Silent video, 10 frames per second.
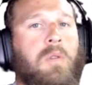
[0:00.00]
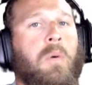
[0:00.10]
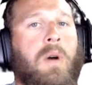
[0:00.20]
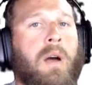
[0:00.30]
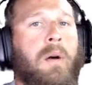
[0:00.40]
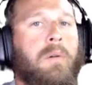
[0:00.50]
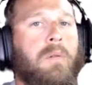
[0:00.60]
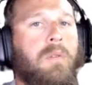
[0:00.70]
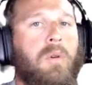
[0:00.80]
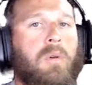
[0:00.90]
a while,
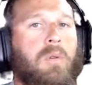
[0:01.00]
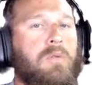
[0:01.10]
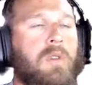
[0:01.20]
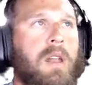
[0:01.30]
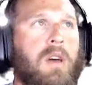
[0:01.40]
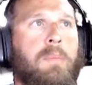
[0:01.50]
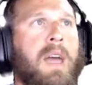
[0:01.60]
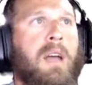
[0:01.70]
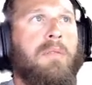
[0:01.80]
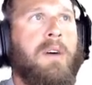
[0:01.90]
you'll try to
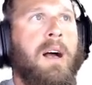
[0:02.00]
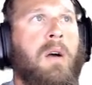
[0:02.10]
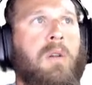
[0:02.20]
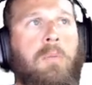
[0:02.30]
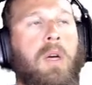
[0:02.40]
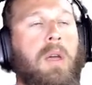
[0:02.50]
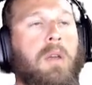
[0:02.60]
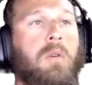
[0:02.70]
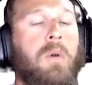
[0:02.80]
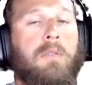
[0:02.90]
unpack a file and be like,
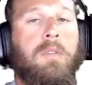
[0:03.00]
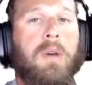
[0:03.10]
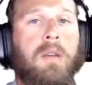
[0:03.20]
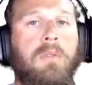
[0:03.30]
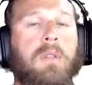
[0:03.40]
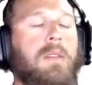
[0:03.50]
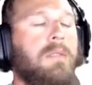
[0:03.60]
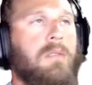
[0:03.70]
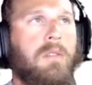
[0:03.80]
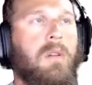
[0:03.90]
you have to pay for this.
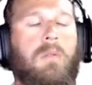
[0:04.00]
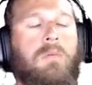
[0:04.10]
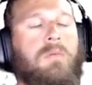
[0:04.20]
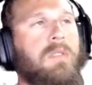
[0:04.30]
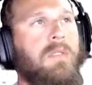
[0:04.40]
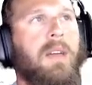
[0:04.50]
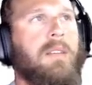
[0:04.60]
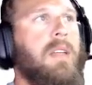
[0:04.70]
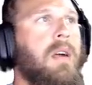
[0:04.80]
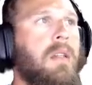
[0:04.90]
You don't. Just
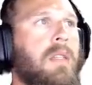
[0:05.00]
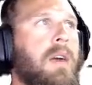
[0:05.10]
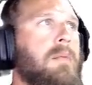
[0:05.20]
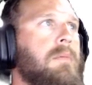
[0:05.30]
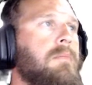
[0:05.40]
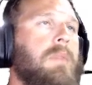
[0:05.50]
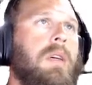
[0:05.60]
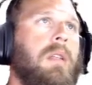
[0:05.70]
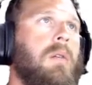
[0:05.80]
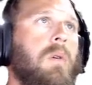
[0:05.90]
exit out of that and
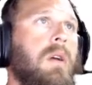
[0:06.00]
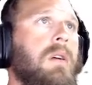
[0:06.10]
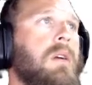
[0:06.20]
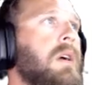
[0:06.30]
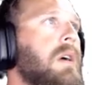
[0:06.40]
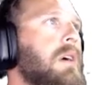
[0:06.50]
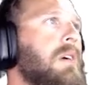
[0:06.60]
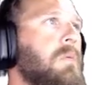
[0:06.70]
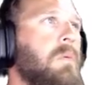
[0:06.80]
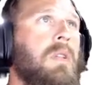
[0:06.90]
it'll work.
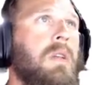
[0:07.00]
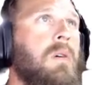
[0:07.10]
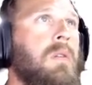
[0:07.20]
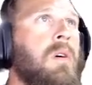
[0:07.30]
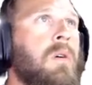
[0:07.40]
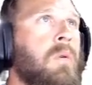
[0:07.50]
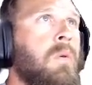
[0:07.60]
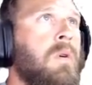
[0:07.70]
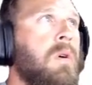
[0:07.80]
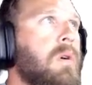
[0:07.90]
Really don't know
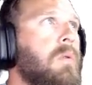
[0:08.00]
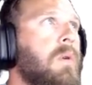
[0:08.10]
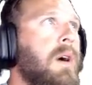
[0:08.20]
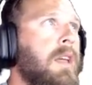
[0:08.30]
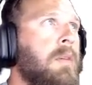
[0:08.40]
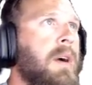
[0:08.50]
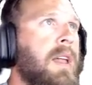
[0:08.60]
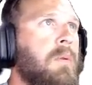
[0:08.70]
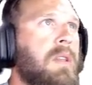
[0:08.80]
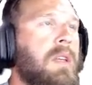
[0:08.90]
why anybody
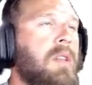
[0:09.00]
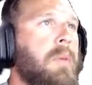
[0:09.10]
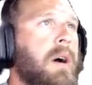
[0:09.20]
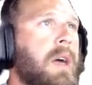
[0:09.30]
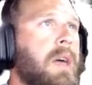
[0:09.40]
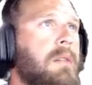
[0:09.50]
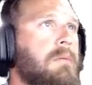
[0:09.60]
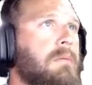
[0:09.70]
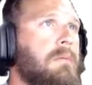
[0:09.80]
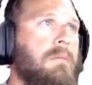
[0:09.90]
would need to buy it
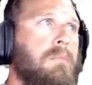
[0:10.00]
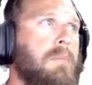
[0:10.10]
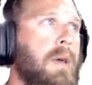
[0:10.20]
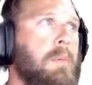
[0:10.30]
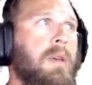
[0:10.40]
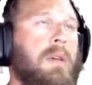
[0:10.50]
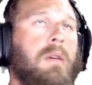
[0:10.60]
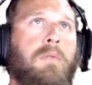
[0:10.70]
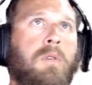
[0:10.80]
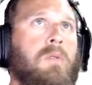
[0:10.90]
maybe
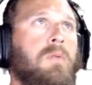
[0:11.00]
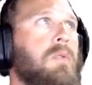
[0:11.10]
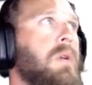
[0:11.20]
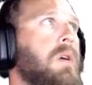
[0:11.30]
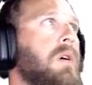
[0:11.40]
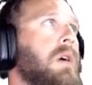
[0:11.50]
if you're doing all